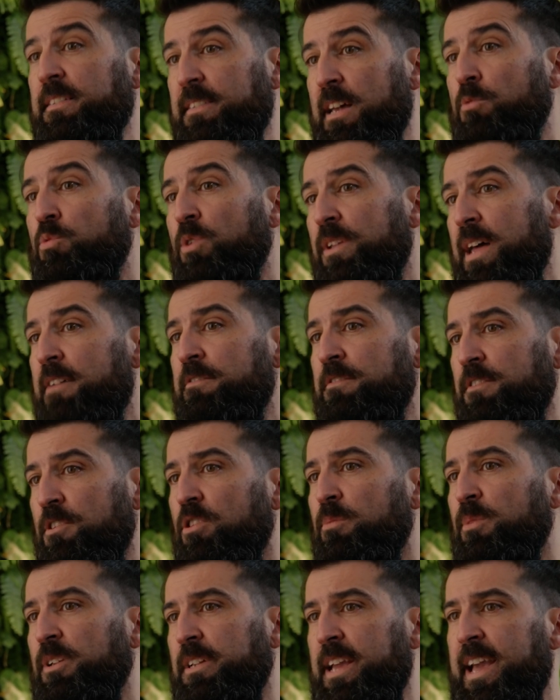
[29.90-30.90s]
that would have
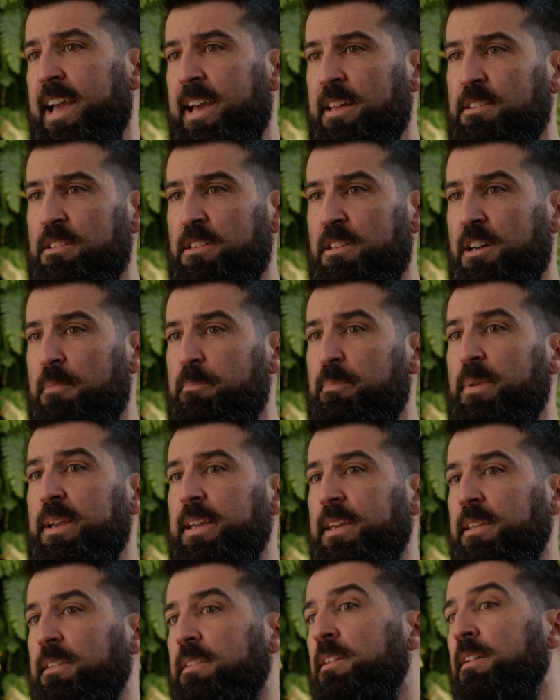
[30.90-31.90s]
normally ended
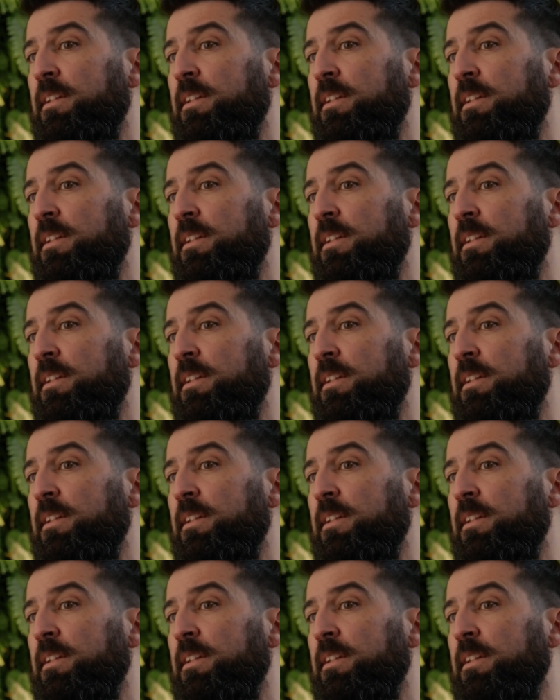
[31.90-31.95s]
up in